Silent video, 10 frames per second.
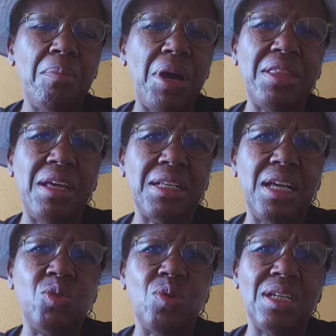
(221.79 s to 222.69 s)
But there are
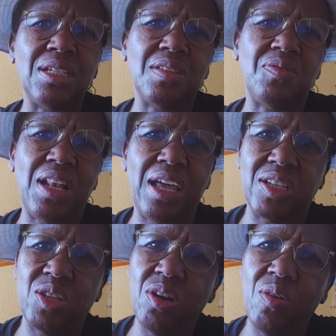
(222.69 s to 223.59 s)
days where I just feel
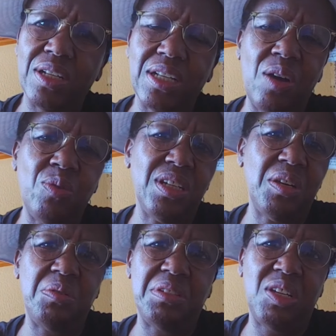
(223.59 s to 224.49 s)
like, you know what, I wish I
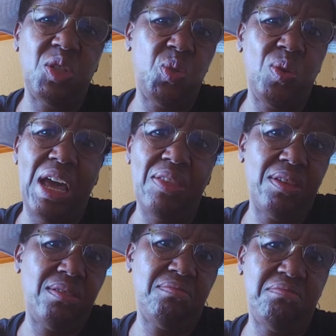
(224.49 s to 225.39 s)
could just do
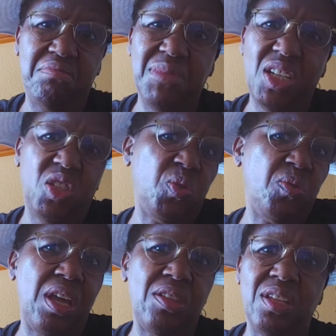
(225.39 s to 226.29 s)
nothing. Just do
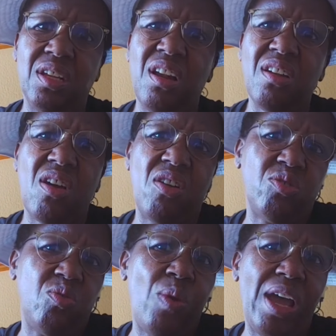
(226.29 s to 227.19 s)
nothing, not go
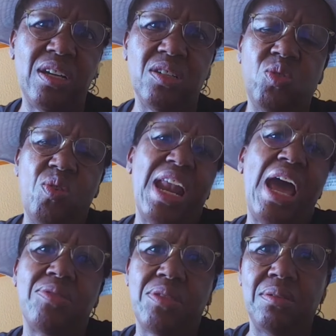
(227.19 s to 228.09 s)
to work, do
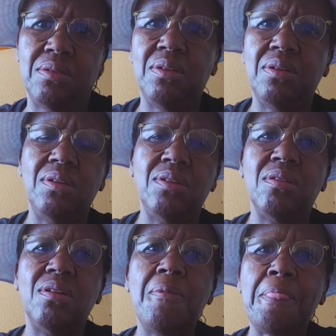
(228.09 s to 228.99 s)
nothing, you
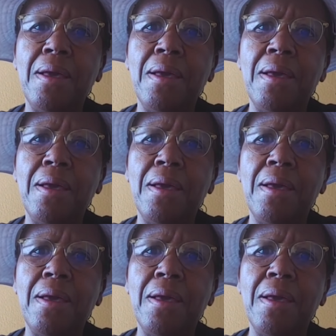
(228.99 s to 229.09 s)
know.